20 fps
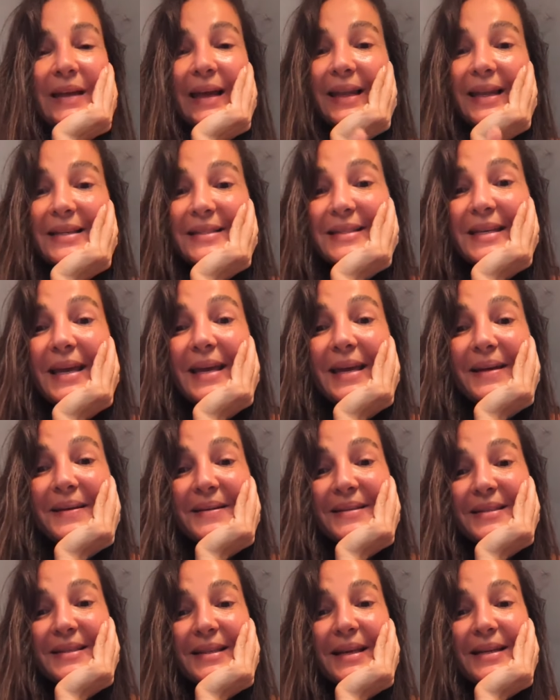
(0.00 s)
Yalla, stay
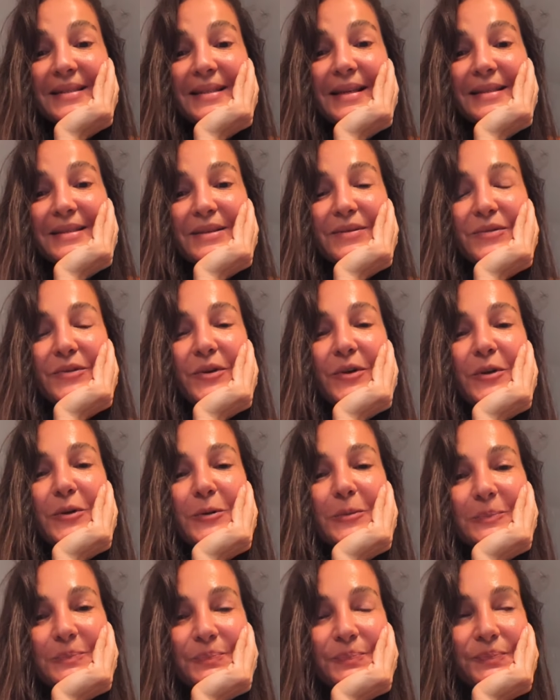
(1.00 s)
here. It's a nice lesson for
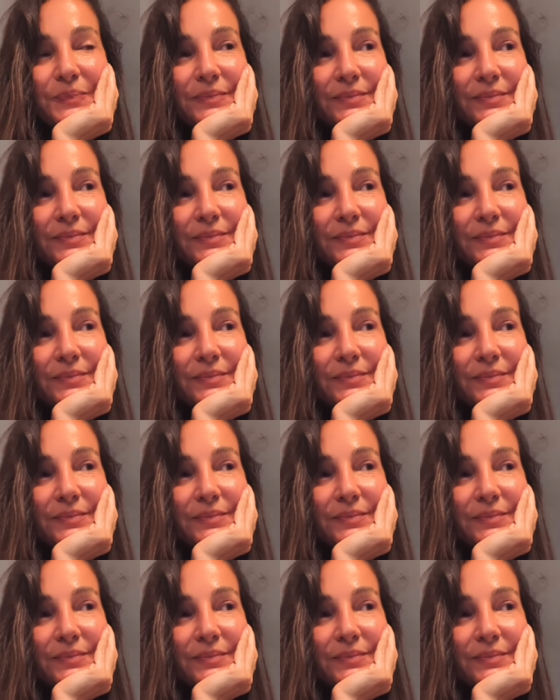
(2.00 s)
you.